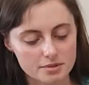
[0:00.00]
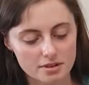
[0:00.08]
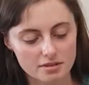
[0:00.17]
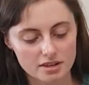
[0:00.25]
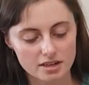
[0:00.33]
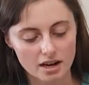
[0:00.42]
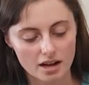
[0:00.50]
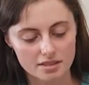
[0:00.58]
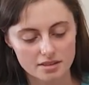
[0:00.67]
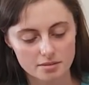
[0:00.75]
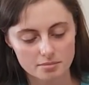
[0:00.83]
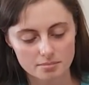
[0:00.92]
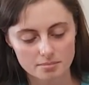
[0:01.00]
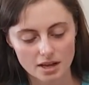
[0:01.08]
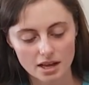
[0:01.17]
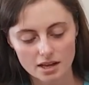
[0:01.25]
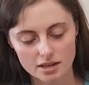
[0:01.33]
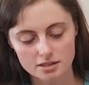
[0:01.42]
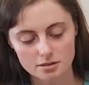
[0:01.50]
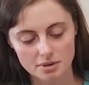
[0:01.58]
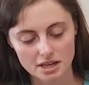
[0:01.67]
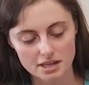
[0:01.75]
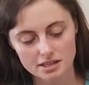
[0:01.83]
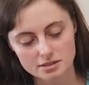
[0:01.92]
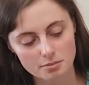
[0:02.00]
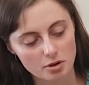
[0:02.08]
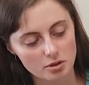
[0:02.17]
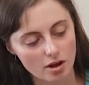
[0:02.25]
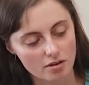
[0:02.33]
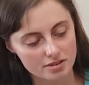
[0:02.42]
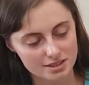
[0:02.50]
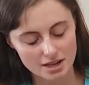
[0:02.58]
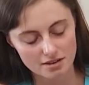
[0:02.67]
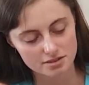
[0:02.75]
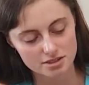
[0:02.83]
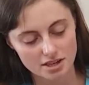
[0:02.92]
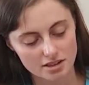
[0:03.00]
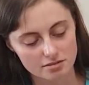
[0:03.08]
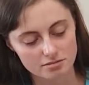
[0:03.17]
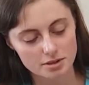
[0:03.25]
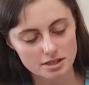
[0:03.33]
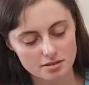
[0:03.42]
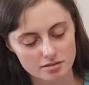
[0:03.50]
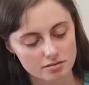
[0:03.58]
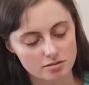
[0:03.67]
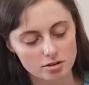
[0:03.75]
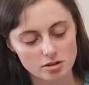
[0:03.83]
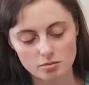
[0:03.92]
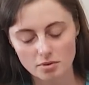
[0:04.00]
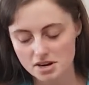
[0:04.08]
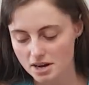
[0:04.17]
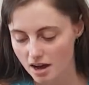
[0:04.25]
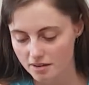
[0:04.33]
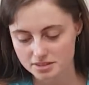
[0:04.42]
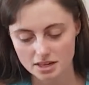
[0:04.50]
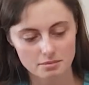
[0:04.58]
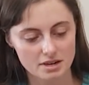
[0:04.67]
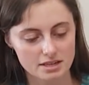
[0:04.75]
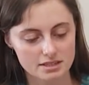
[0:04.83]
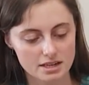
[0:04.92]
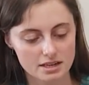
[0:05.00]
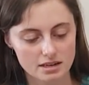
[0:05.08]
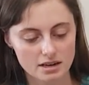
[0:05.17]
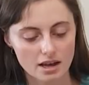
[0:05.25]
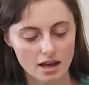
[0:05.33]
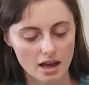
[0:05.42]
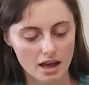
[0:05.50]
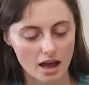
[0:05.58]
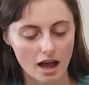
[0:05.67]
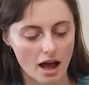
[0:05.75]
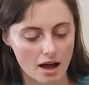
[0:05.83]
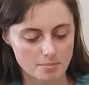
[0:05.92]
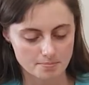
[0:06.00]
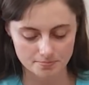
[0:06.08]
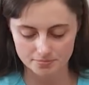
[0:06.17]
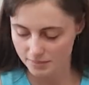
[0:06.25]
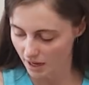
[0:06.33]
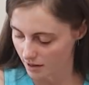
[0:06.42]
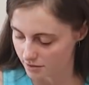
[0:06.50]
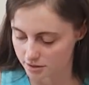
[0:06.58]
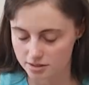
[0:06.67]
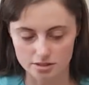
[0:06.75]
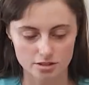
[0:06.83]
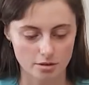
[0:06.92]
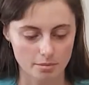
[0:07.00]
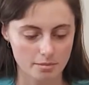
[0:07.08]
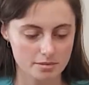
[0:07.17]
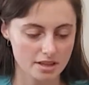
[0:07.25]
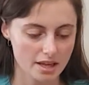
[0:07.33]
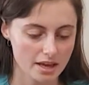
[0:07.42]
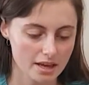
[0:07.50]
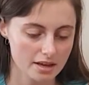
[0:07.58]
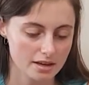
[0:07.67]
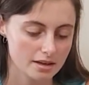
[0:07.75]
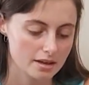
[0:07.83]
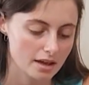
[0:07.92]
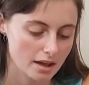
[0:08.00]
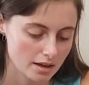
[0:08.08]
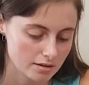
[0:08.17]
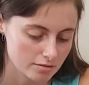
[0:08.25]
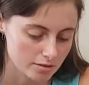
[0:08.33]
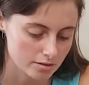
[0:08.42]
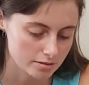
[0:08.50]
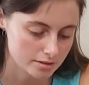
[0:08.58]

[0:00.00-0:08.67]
so I'm going to cut them to be smaller. Obviously I've just done the width of the ruler, 1.5 centimeters in. And I'm just going to chop up to there and fold.